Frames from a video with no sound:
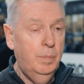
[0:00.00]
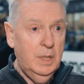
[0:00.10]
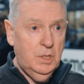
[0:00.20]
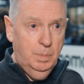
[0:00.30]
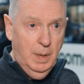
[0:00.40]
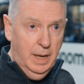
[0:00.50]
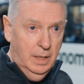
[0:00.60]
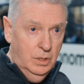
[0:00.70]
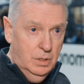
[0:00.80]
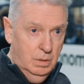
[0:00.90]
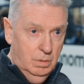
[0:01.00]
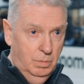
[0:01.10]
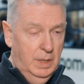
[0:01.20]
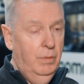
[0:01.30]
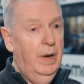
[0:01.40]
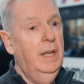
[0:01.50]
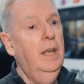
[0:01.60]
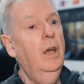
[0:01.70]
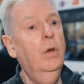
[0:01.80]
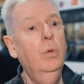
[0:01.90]
The bus behind me right
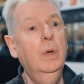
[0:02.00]
now